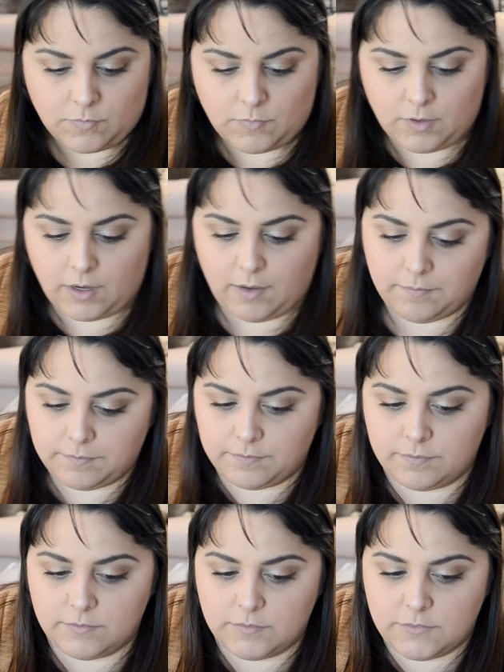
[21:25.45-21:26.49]
Okay,
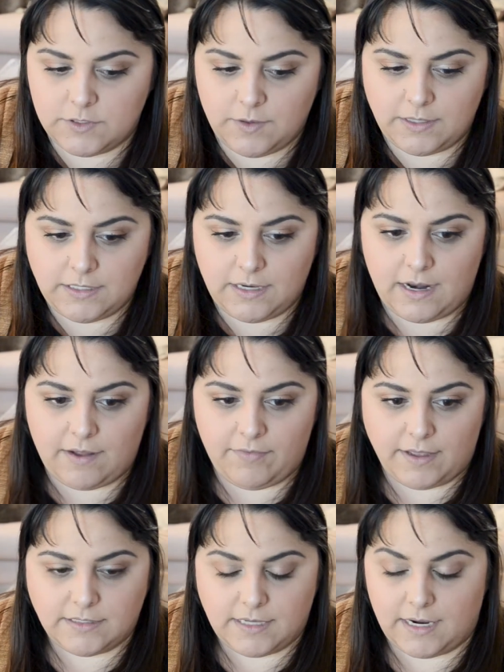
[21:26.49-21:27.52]
so I did have
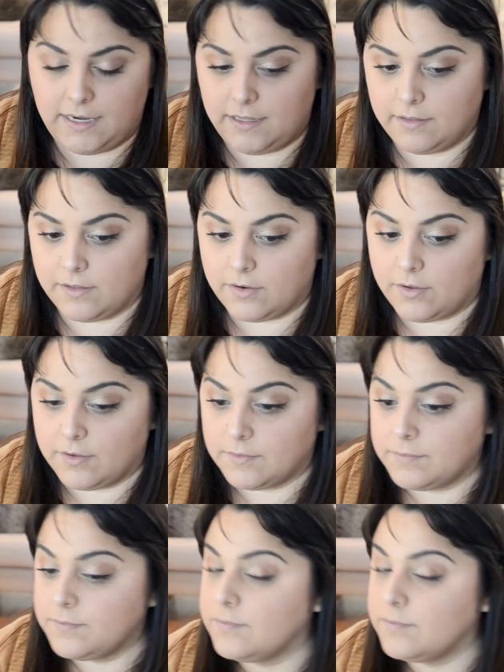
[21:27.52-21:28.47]
that tiny little